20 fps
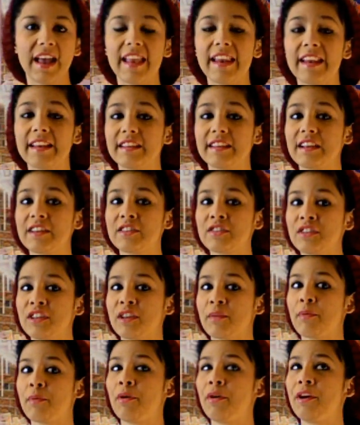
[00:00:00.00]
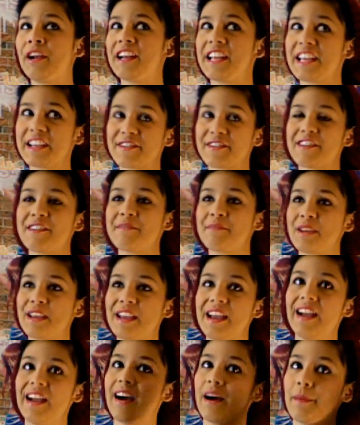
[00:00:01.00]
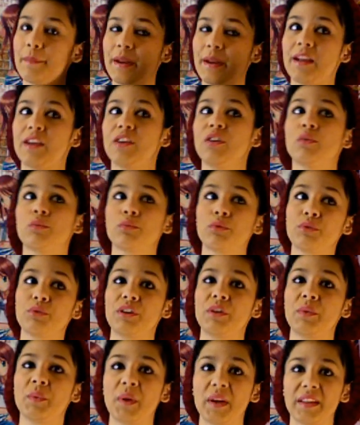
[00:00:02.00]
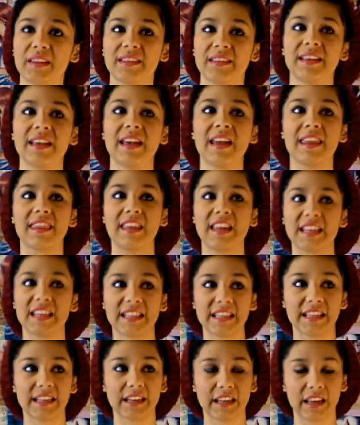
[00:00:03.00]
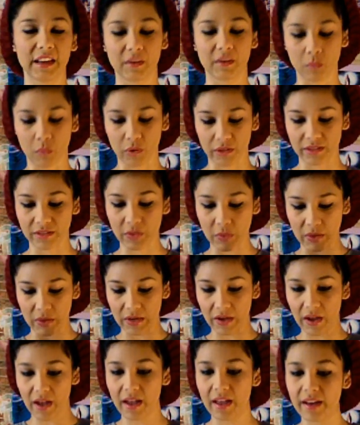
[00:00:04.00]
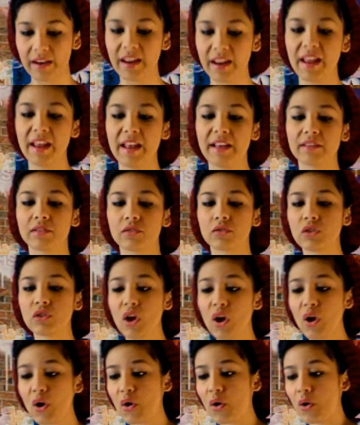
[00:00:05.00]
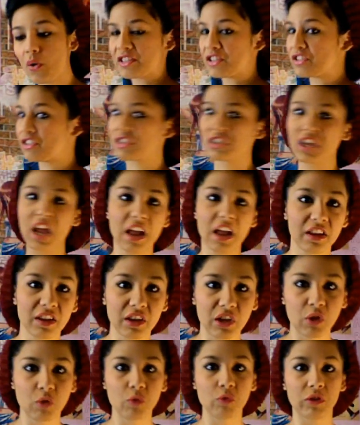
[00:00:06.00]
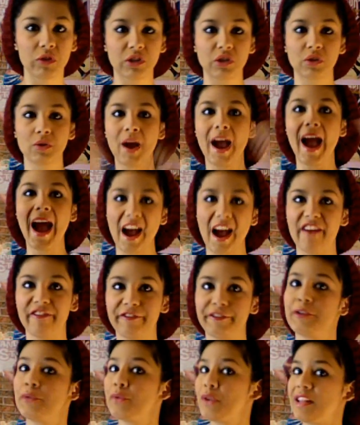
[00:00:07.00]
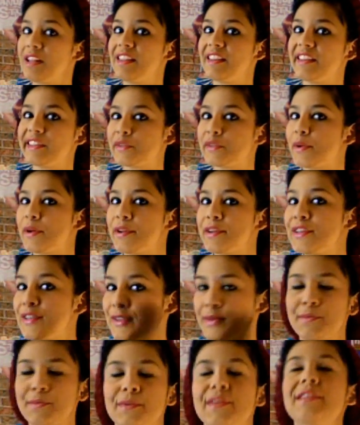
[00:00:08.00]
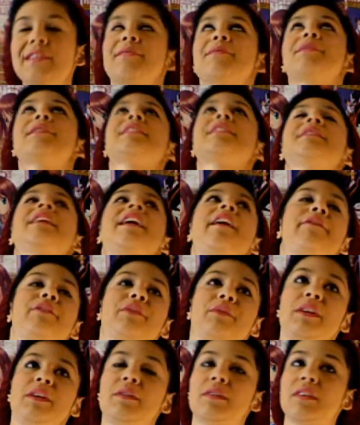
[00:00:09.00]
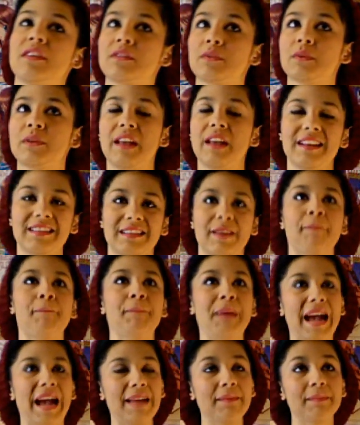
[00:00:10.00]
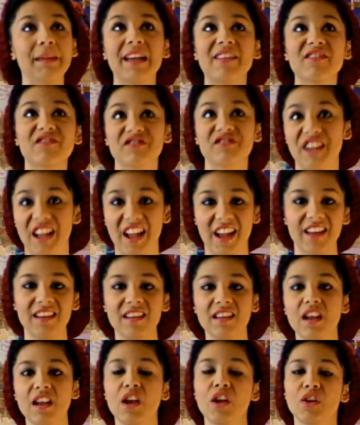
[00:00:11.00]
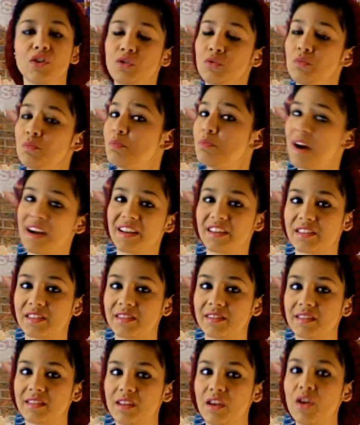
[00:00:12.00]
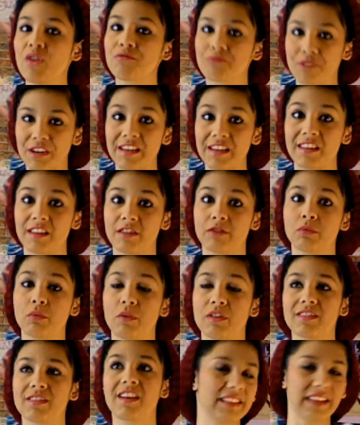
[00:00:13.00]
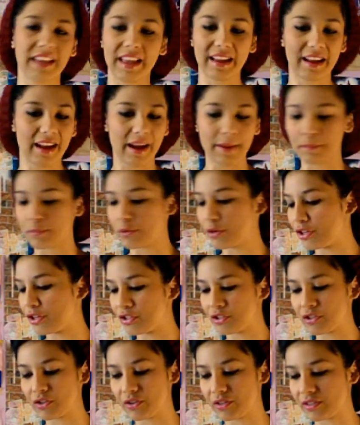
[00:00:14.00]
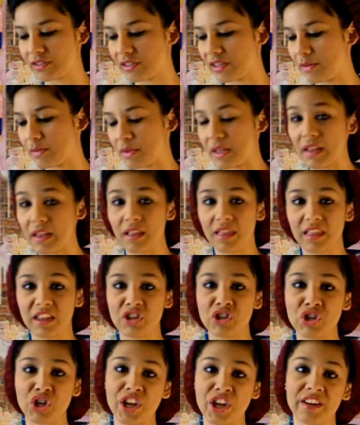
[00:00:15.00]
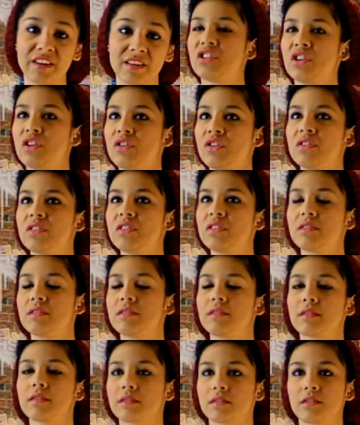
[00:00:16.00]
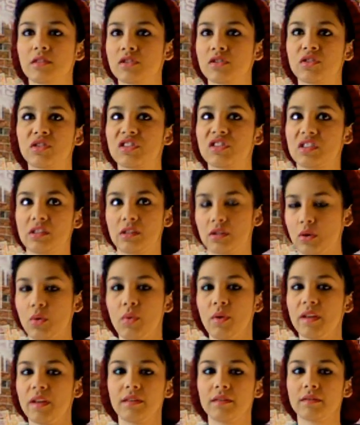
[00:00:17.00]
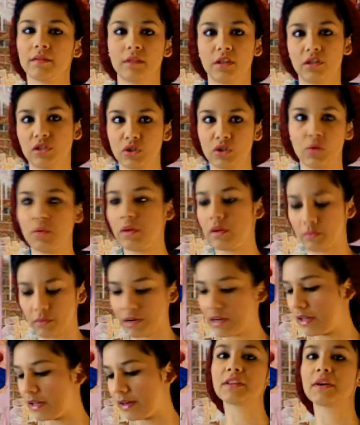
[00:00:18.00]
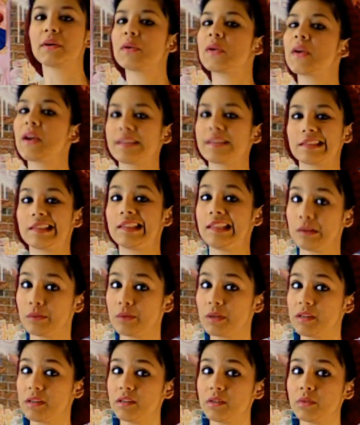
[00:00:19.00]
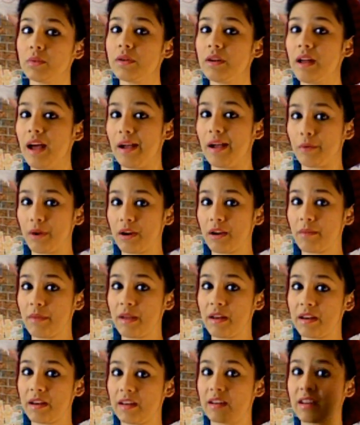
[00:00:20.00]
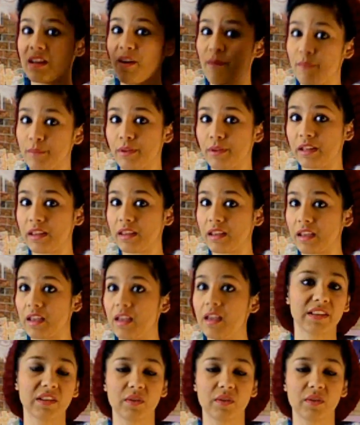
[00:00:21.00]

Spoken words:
And it's actually pretty creepy. I'm not going to ruin what they did and what is going on. So, just telling you that you have to read this one. You really, really have to read this one. As a Batman fan, you must read this one. I'm pretty sure it's going to be legit. It's like, just do it. Just do it. Read it. So, you guys need to read this one. I recommend it completely.